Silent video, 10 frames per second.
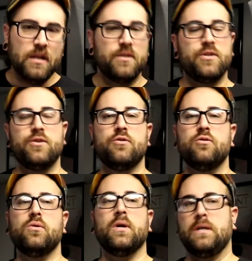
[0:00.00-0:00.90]

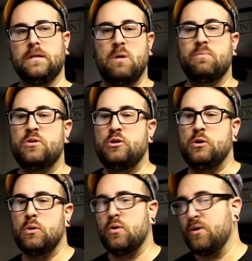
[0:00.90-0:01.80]
to
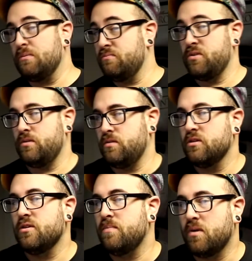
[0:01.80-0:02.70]
absorb
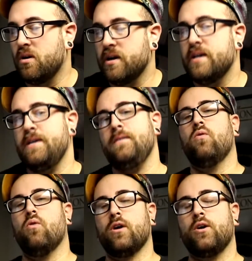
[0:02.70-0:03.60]
the party
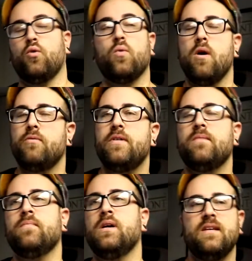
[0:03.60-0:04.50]
or corrode
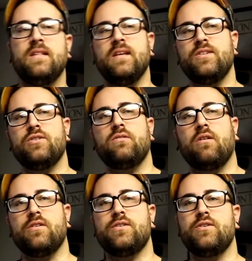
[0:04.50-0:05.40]
them. Then they
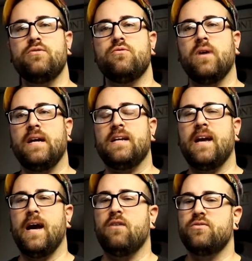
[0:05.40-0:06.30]
start to
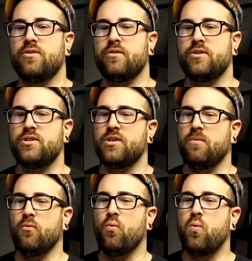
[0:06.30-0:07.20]
encounter
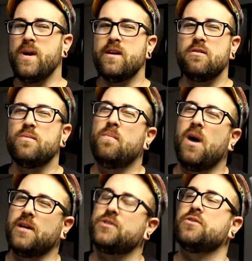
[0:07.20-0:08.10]
some weird
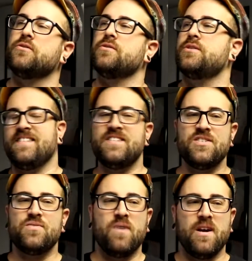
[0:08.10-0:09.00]
monsters. This
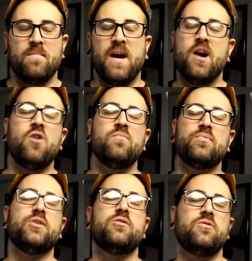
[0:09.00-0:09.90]
is where my
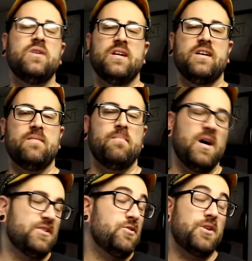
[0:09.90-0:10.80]
homebrew
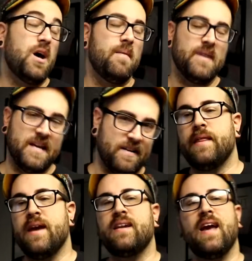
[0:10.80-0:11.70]
monsters come in.
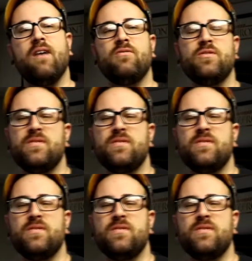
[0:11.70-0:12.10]
They encountered